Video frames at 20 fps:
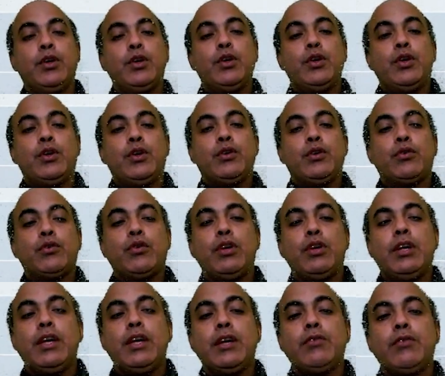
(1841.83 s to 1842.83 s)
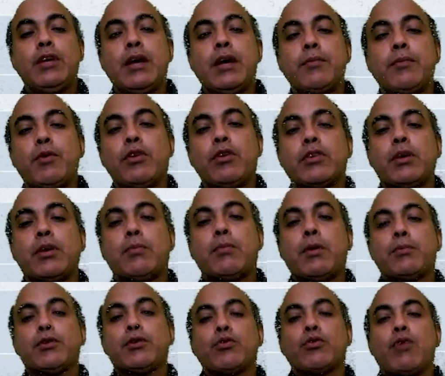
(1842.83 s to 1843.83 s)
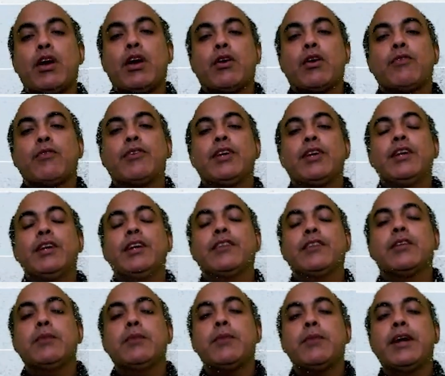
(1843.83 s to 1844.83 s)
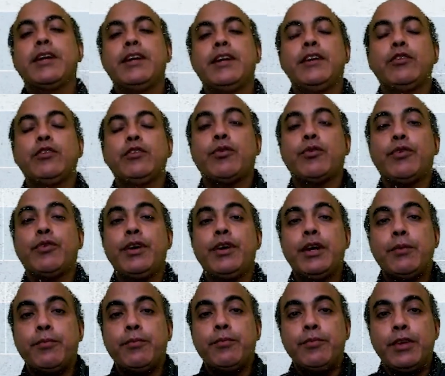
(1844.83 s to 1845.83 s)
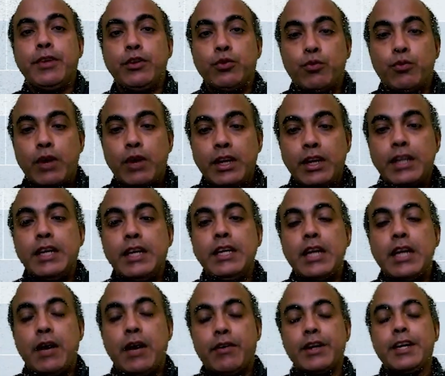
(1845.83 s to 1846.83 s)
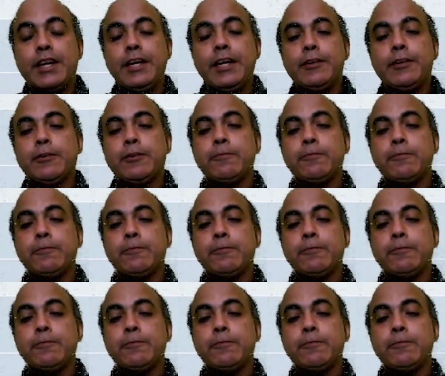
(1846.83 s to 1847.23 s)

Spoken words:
So here we have got sum of square of regression by degrees of freedom is 1 in our case.